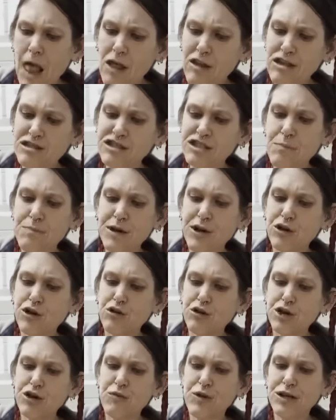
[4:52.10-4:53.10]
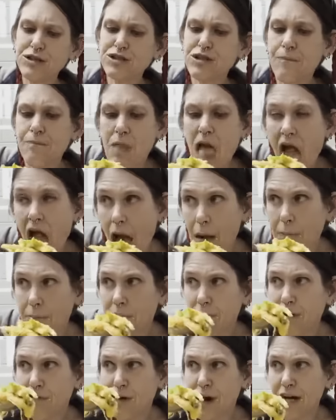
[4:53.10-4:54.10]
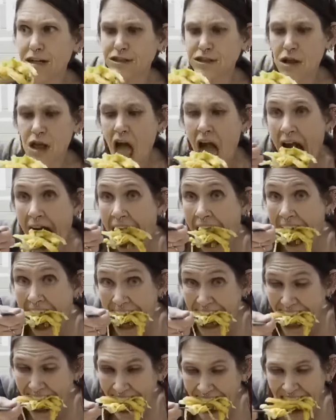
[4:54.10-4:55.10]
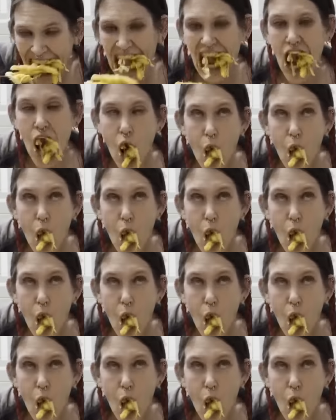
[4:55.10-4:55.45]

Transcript: Are these the beer coated ones? The fries? Pardon me, are they what?